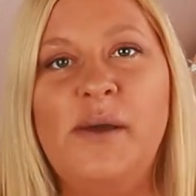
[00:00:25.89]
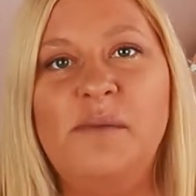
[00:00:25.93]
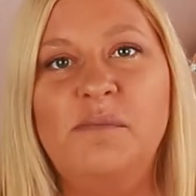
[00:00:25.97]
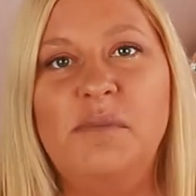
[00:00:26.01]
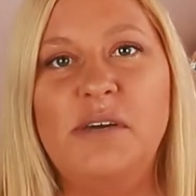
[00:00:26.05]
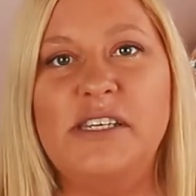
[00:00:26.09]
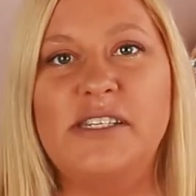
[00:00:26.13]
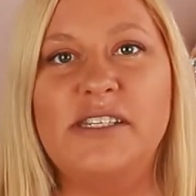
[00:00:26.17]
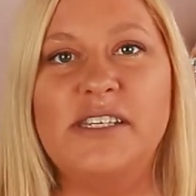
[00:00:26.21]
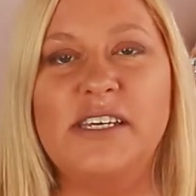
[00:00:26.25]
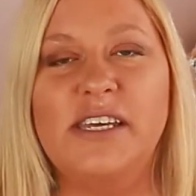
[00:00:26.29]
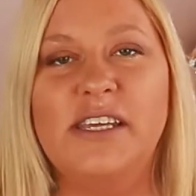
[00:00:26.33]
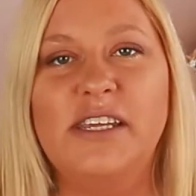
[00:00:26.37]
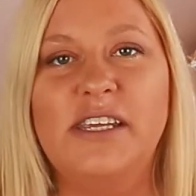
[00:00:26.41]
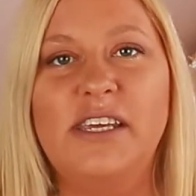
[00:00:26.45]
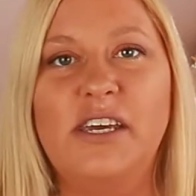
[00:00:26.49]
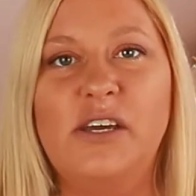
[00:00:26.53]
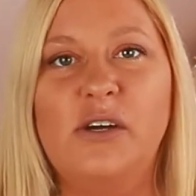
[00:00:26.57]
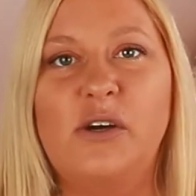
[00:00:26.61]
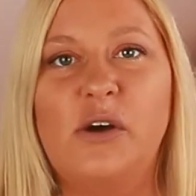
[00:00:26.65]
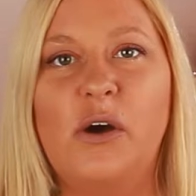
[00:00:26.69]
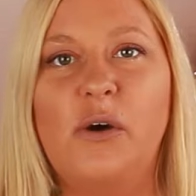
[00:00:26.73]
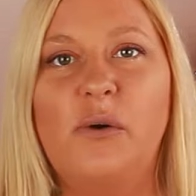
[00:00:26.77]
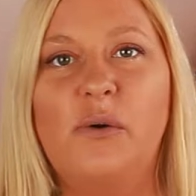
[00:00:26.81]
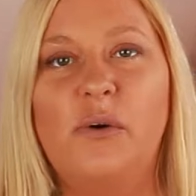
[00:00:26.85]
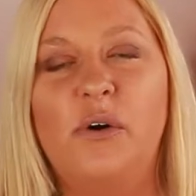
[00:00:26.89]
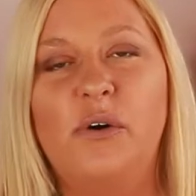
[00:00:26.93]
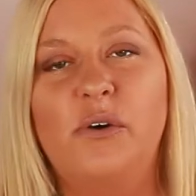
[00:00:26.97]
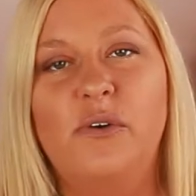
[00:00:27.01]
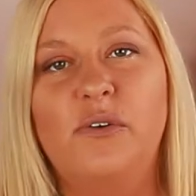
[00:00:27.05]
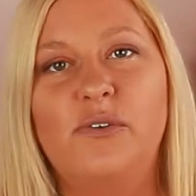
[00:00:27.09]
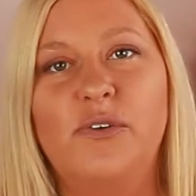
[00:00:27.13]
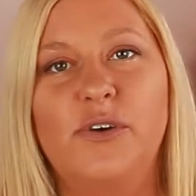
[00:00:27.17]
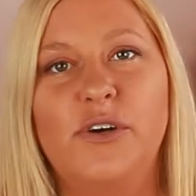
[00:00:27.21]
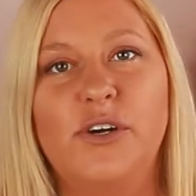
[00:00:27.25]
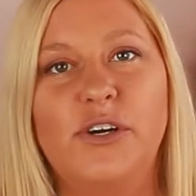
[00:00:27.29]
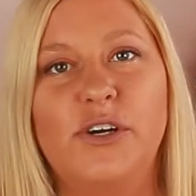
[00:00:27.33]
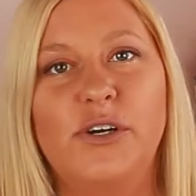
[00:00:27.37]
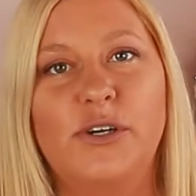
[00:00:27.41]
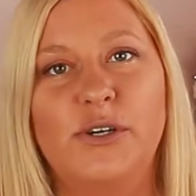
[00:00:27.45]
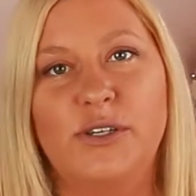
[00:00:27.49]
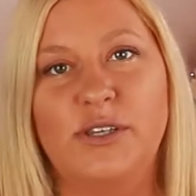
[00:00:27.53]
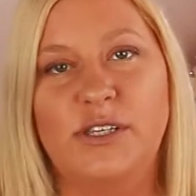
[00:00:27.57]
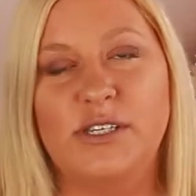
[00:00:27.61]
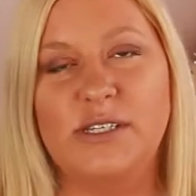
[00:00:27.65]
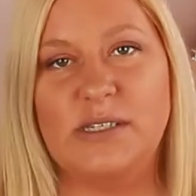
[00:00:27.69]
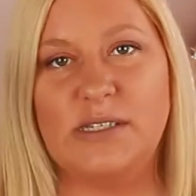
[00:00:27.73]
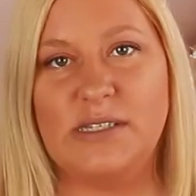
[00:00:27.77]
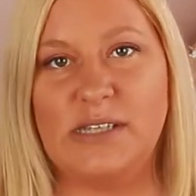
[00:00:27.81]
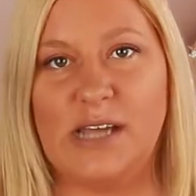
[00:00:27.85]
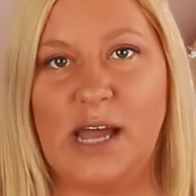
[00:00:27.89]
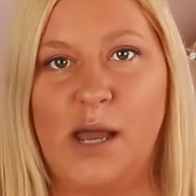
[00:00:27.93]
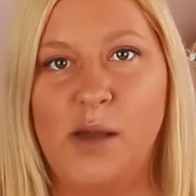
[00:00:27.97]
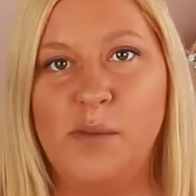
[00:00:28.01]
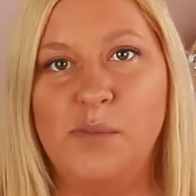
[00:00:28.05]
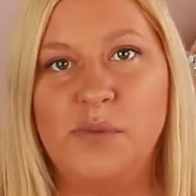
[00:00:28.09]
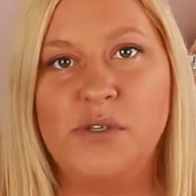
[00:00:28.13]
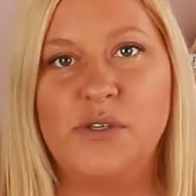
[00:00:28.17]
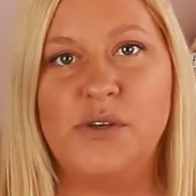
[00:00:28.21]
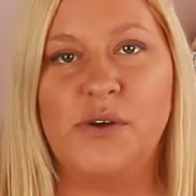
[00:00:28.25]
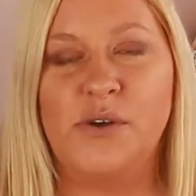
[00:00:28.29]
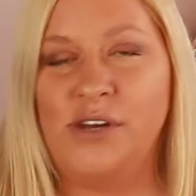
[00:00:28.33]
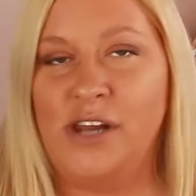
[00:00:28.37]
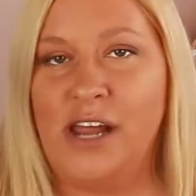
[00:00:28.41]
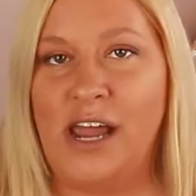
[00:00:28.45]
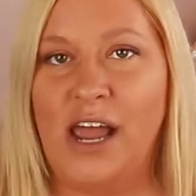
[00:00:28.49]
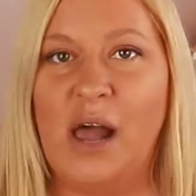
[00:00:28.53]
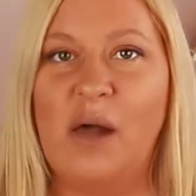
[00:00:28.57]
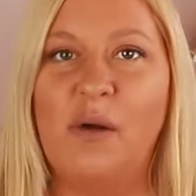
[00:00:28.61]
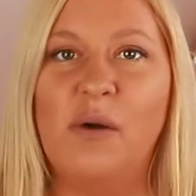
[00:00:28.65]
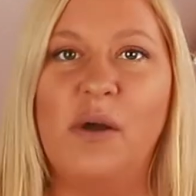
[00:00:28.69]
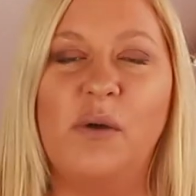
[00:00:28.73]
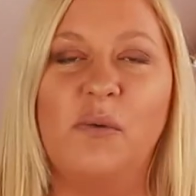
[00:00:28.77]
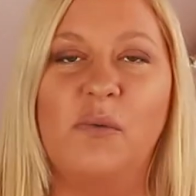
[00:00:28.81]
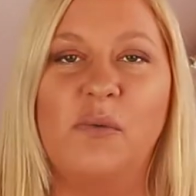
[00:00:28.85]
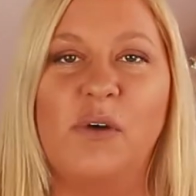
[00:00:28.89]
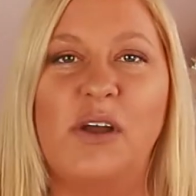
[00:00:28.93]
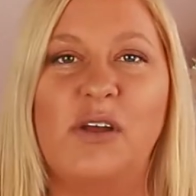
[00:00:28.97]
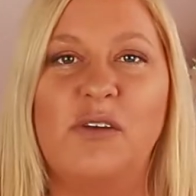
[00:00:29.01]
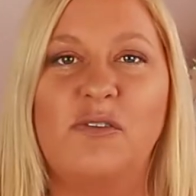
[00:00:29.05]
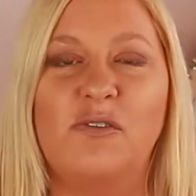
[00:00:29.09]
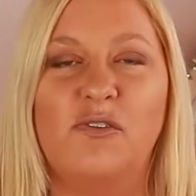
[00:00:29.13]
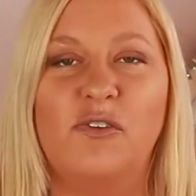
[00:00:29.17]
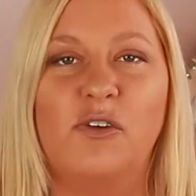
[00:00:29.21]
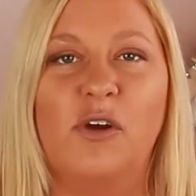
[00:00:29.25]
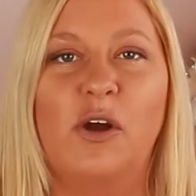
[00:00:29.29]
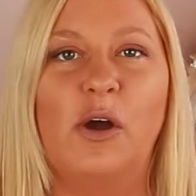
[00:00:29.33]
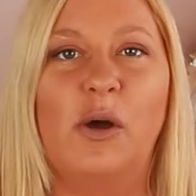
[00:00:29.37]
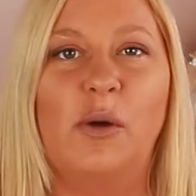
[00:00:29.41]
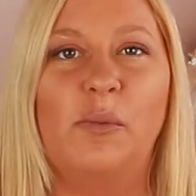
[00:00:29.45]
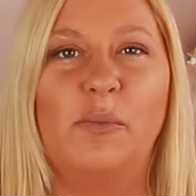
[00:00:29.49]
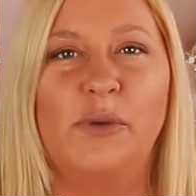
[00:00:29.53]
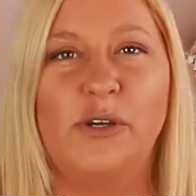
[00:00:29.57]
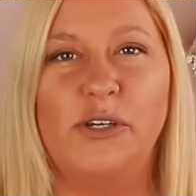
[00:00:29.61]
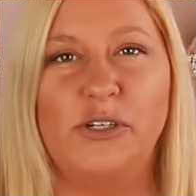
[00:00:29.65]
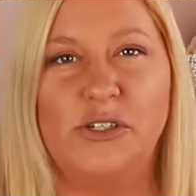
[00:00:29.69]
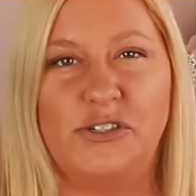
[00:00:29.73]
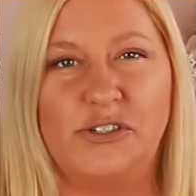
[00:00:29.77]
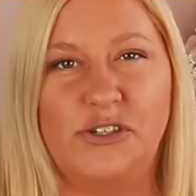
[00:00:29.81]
basically go over the steps on how I went from